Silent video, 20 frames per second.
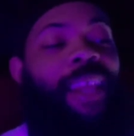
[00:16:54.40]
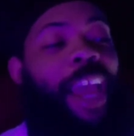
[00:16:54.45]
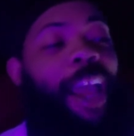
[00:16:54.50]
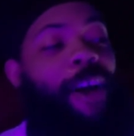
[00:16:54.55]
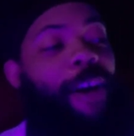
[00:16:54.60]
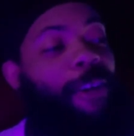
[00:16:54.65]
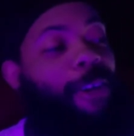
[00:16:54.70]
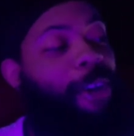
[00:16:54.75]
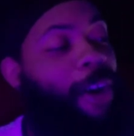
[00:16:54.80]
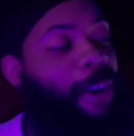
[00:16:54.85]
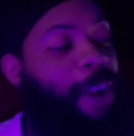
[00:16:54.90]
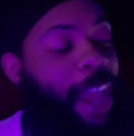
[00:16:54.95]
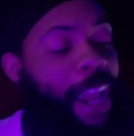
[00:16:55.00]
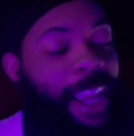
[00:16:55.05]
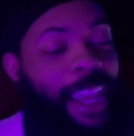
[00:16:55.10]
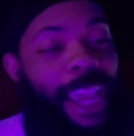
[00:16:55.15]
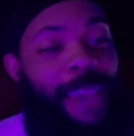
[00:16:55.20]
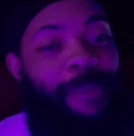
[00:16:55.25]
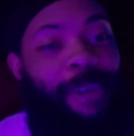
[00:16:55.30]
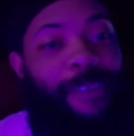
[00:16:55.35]

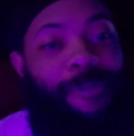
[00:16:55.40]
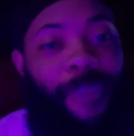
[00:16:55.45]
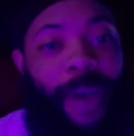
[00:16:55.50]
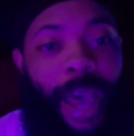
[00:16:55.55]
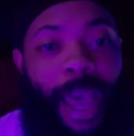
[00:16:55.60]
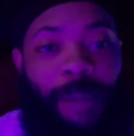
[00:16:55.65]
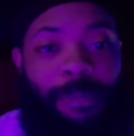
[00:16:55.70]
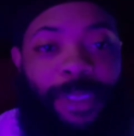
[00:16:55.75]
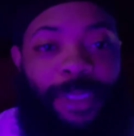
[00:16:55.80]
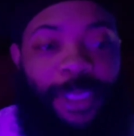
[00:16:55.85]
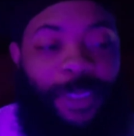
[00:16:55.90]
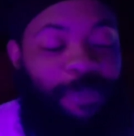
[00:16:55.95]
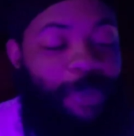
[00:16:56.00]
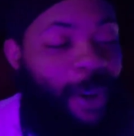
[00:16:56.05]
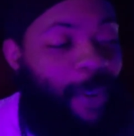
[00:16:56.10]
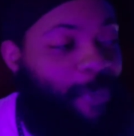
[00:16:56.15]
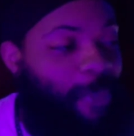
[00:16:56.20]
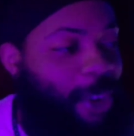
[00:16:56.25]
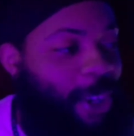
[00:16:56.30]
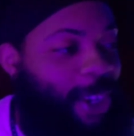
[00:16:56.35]
No, that gave me vibes of
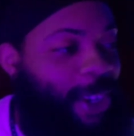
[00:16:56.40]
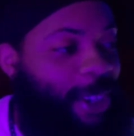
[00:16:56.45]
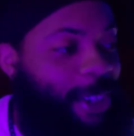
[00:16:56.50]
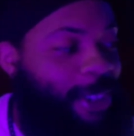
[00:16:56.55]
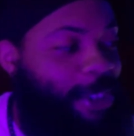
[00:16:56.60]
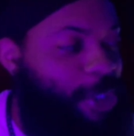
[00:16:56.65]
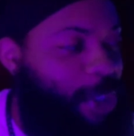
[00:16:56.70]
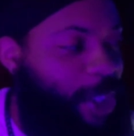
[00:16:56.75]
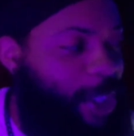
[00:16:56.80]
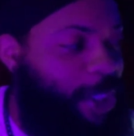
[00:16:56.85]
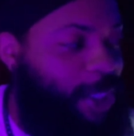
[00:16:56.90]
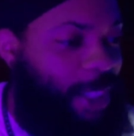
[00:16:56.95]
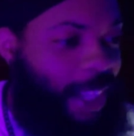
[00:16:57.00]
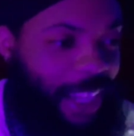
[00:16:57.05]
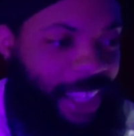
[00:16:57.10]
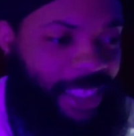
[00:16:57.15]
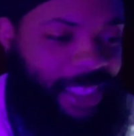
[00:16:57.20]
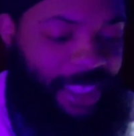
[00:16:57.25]
this motherfucker in the trenches.